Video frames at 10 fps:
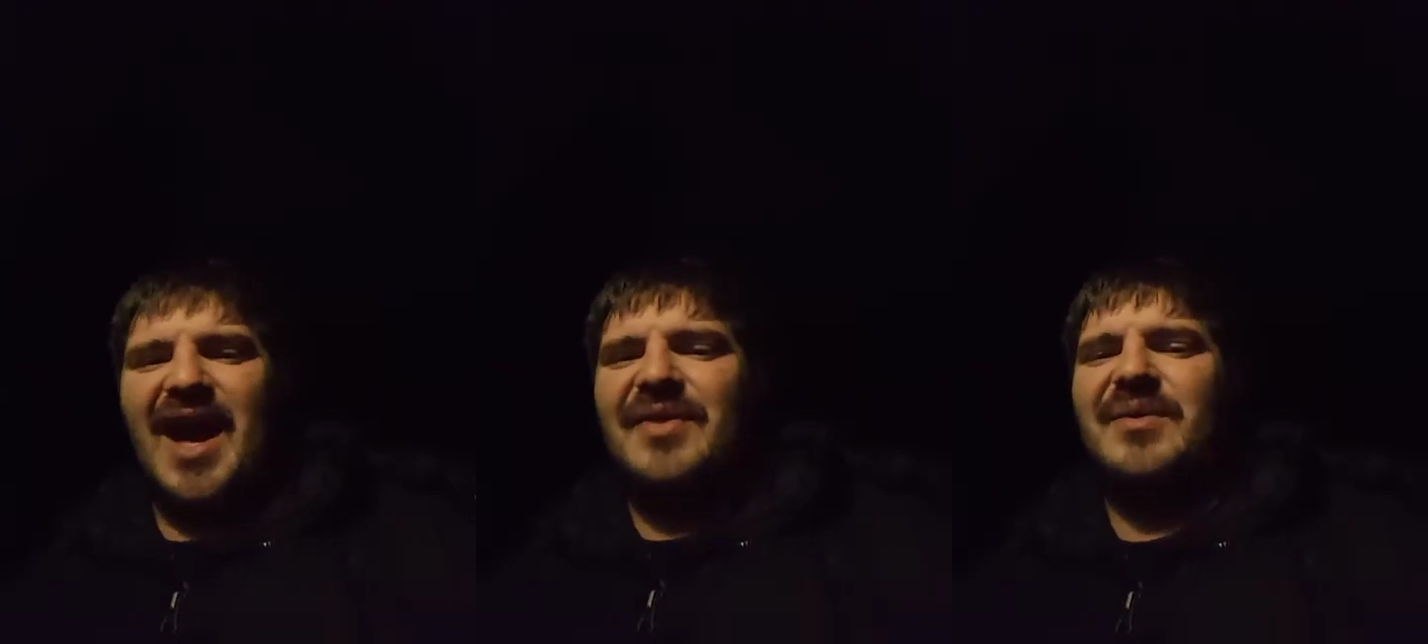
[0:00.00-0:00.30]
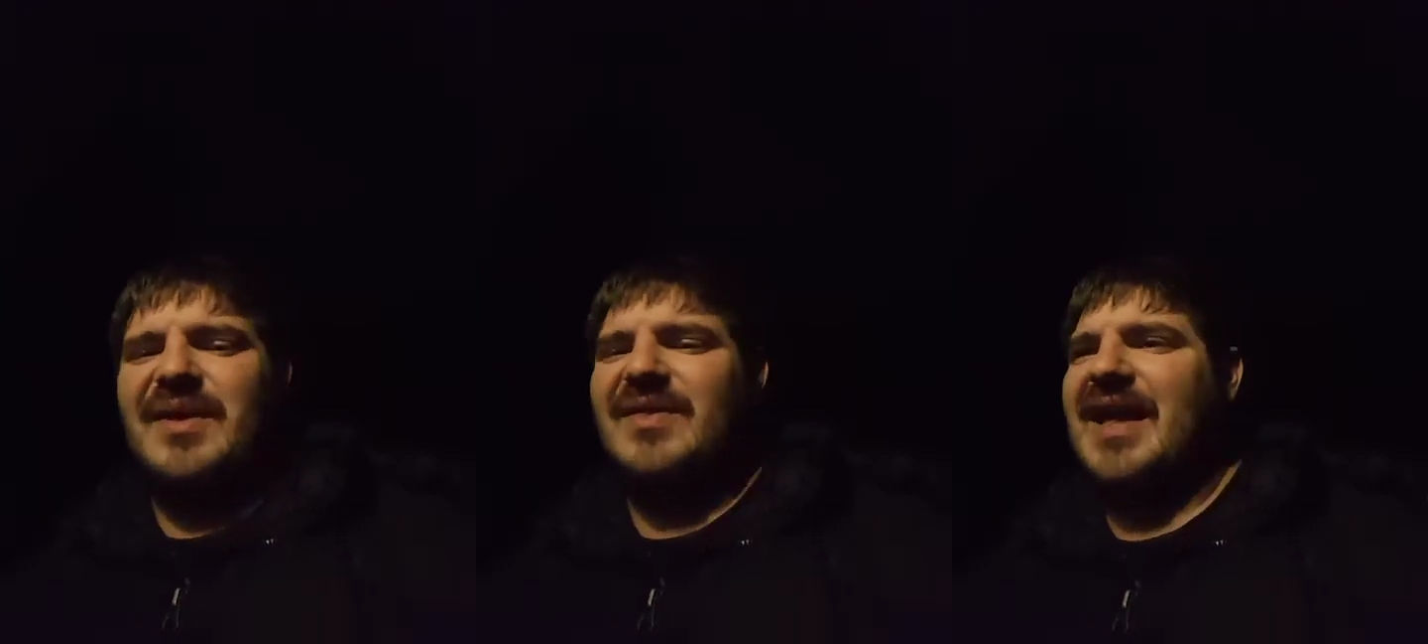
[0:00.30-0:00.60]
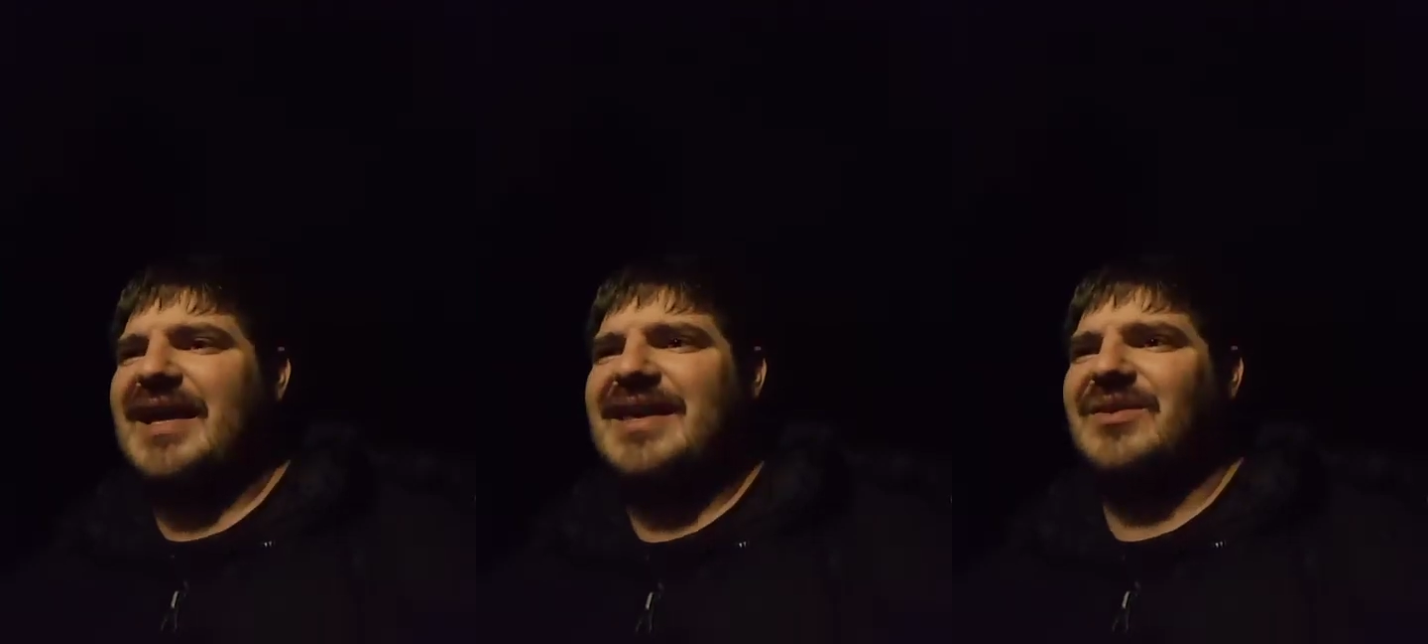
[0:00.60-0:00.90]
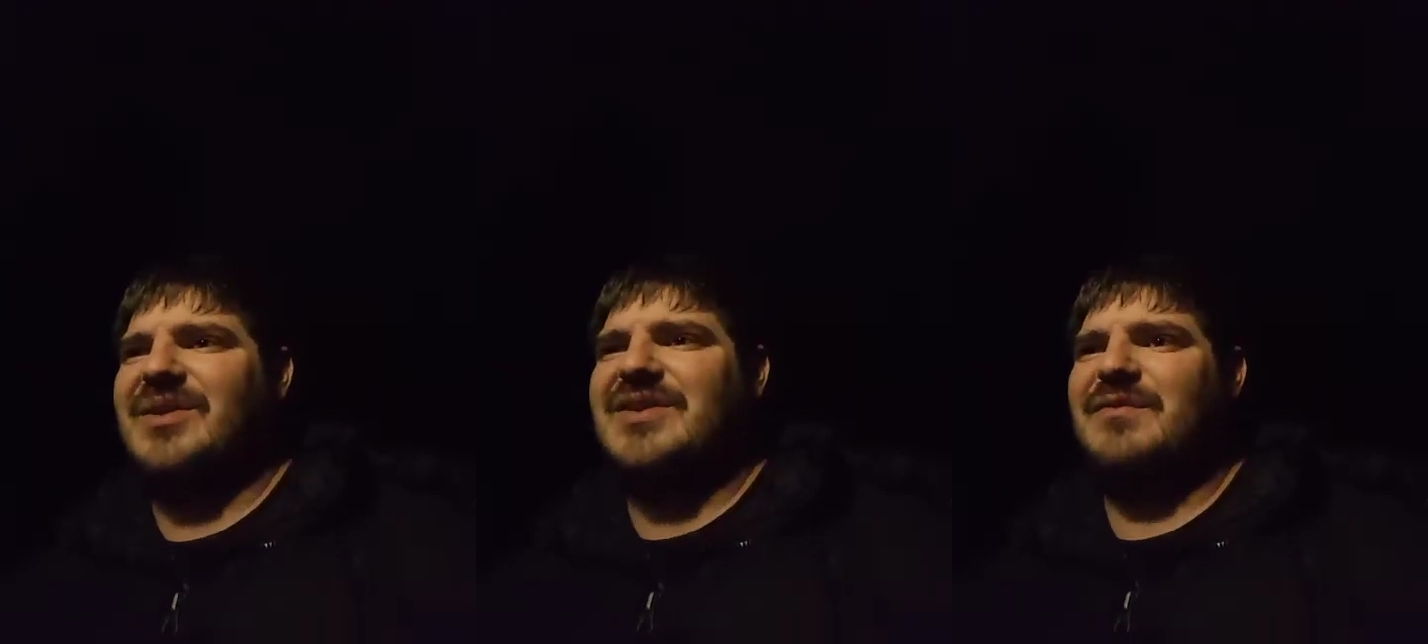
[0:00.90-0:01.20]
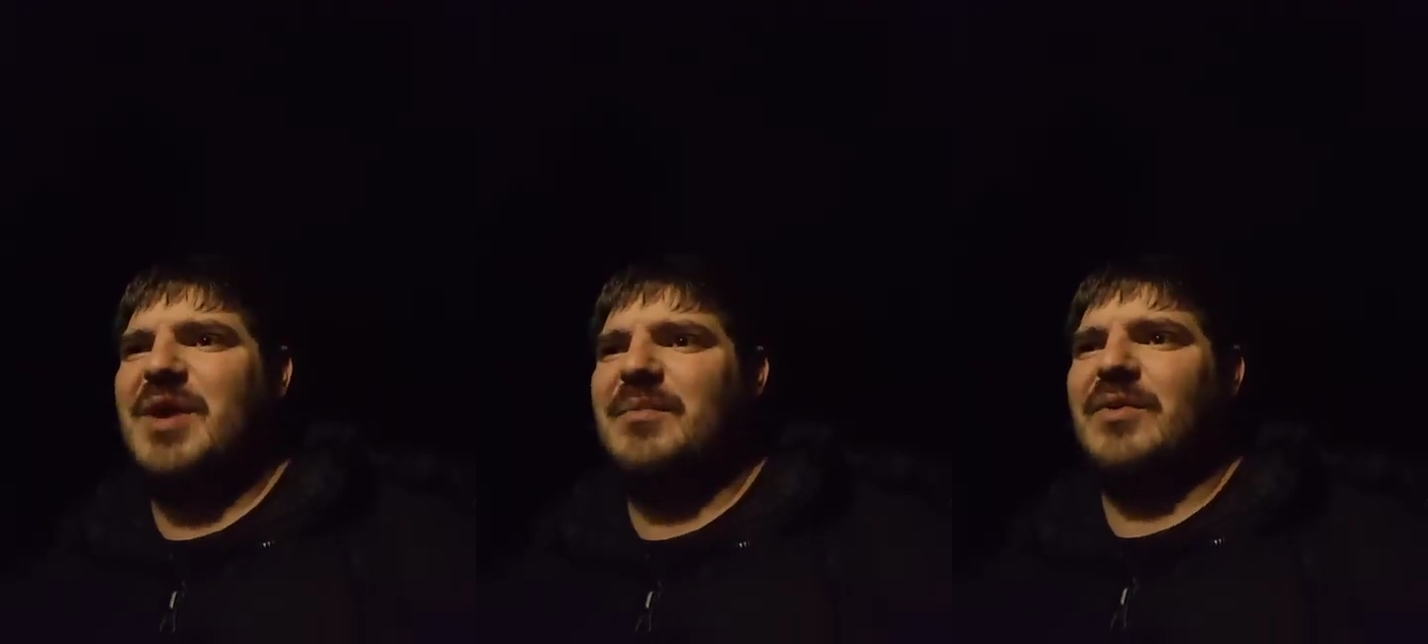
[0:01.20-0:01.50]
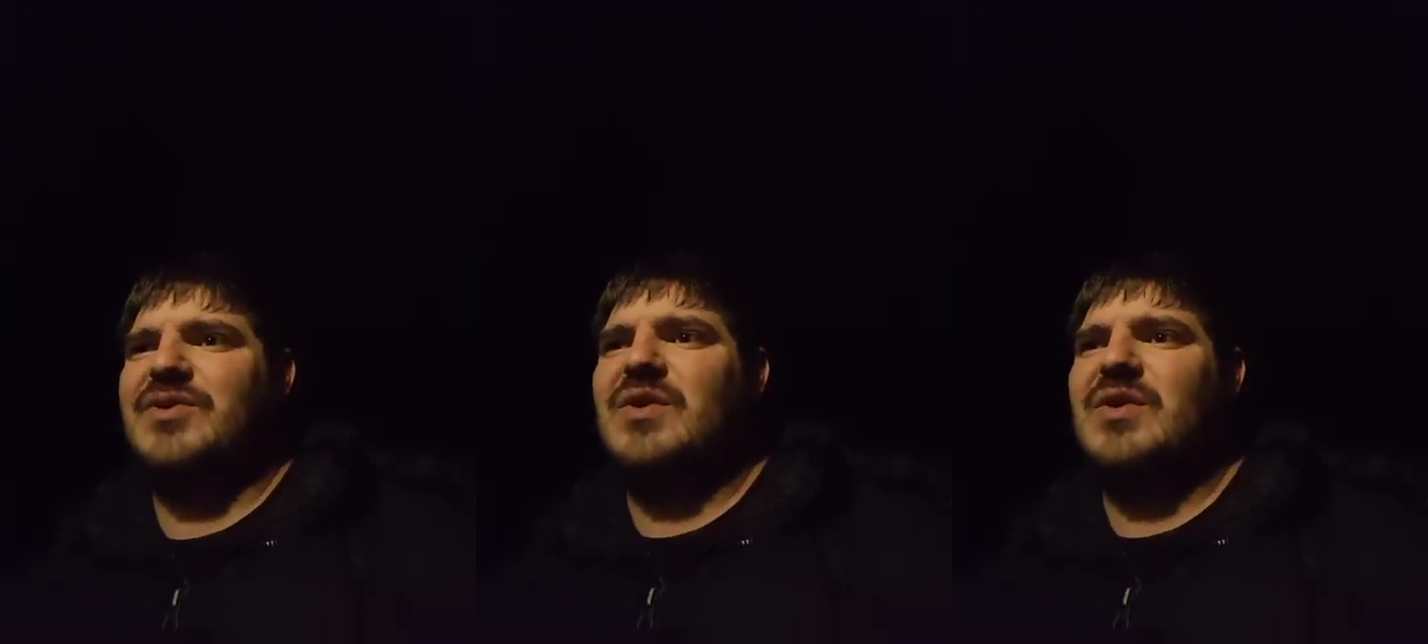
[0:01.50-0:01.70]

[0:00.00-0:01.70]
other than like guilds of people,